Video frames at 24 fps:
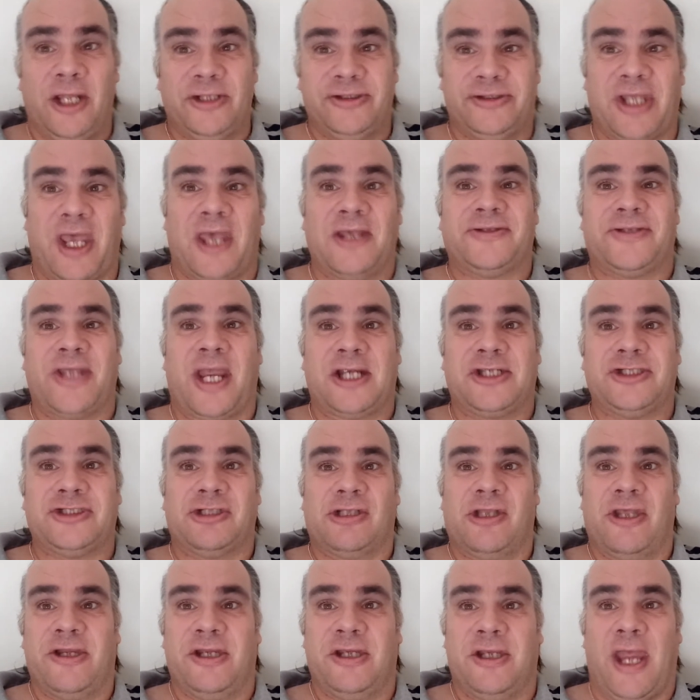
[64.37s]
it does
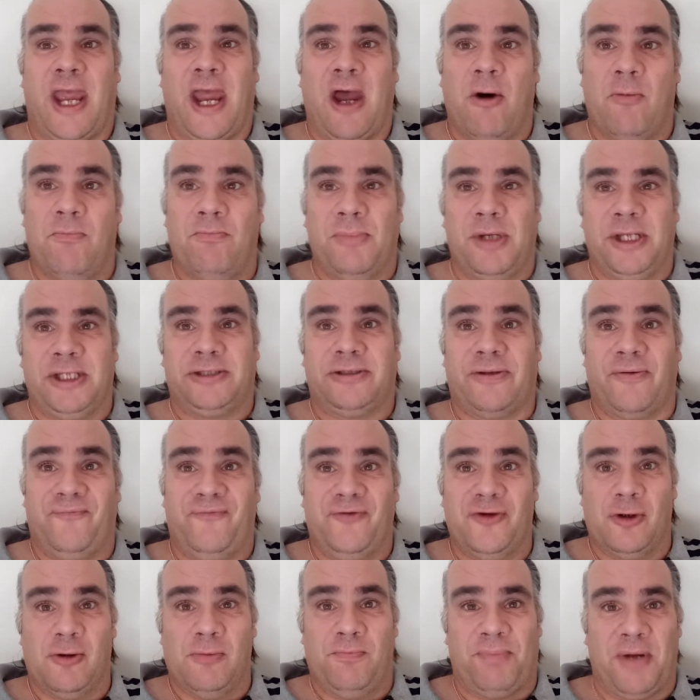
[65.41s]
actually help me to
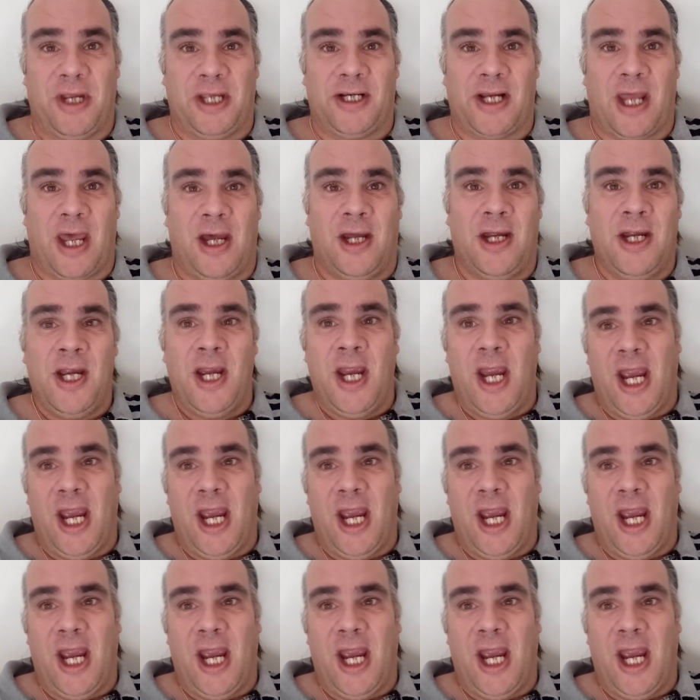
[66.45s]
feel better.